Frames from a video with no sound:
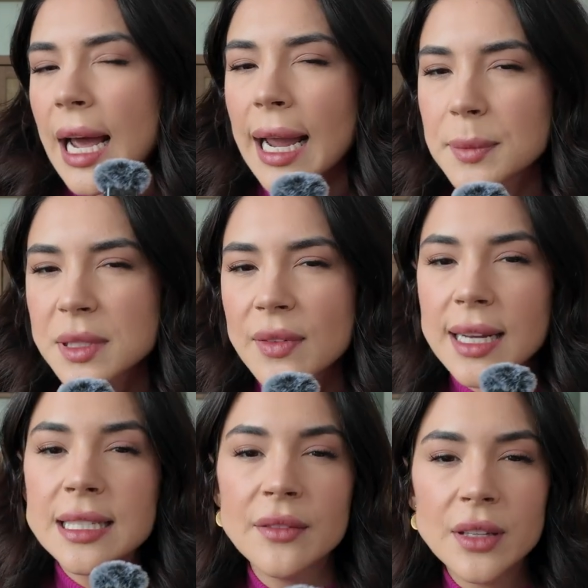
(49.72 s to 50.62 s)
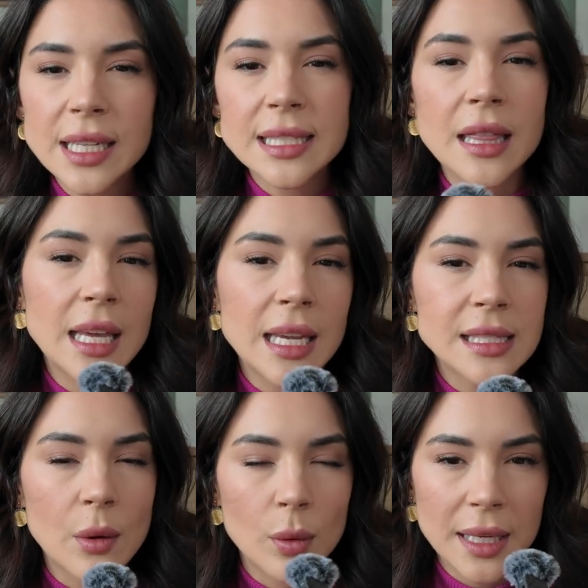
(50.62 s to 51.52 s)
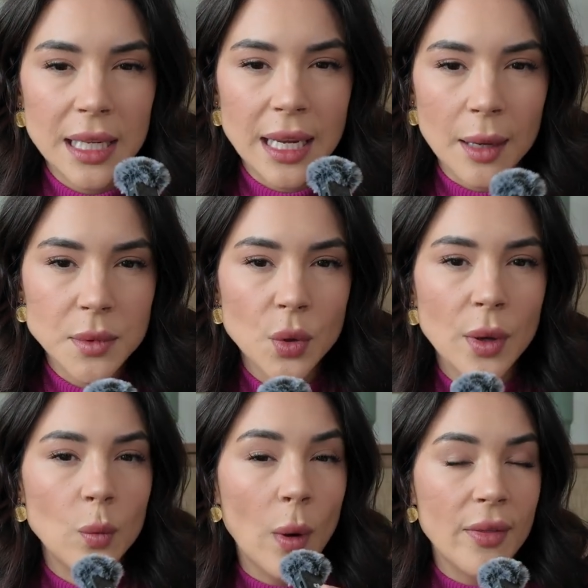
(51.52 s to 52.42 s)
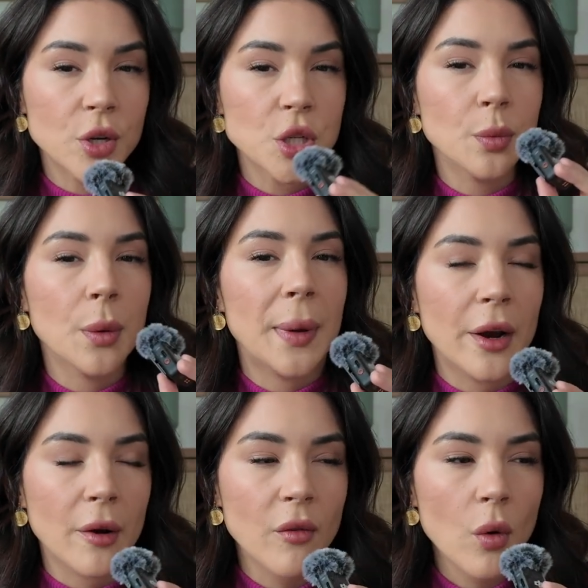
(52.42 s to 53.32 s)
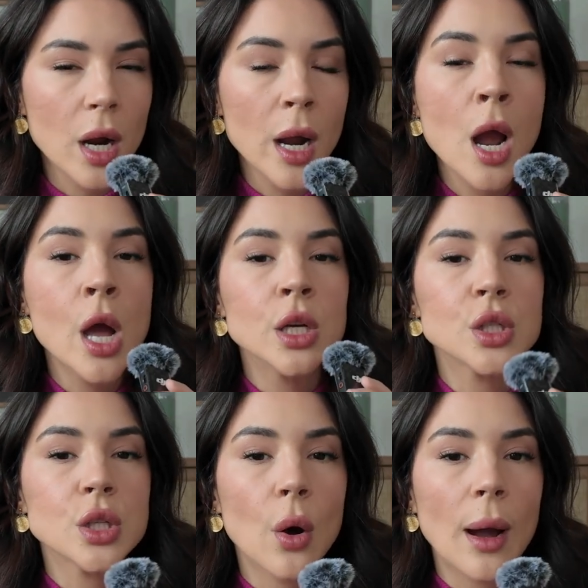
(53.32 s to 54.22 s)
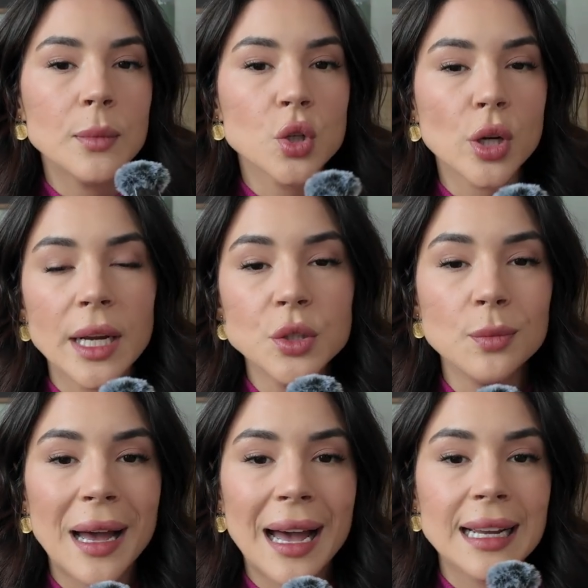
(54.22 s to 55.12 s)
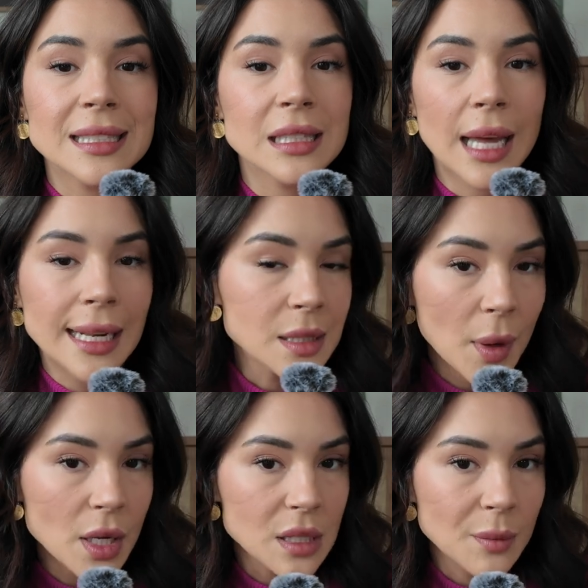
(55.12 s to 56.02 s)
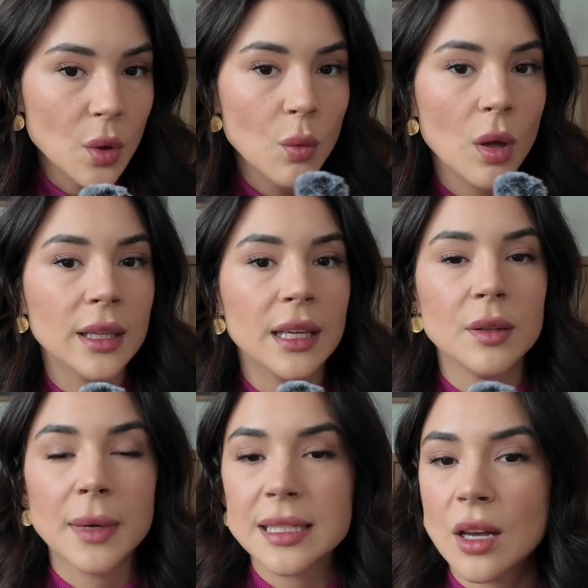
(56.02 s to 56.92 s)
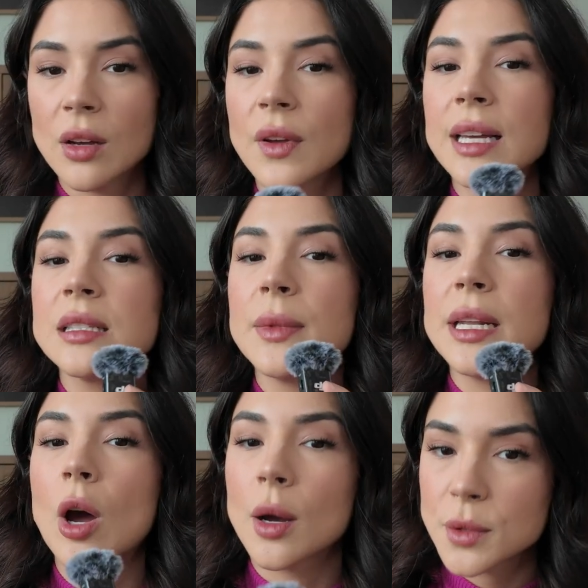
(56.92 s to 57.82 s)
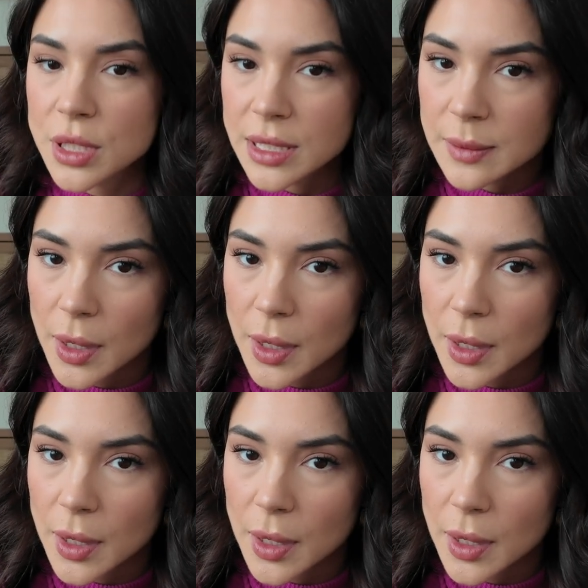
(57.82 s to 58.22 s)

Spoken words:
types of activities and things that we'll be getting up to and weather to prepare for. So I'm trying to pack as light as possible while giving myself as many options as